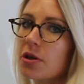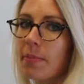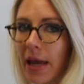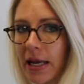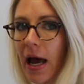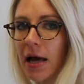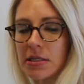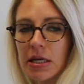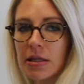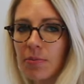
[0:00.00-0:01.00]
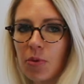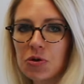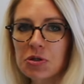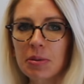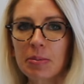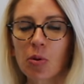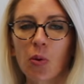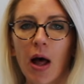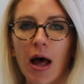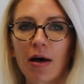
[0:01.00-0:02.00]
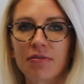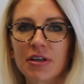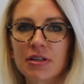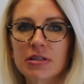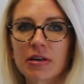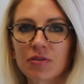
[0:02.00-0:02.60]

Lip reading: the main asset that most people will have in the San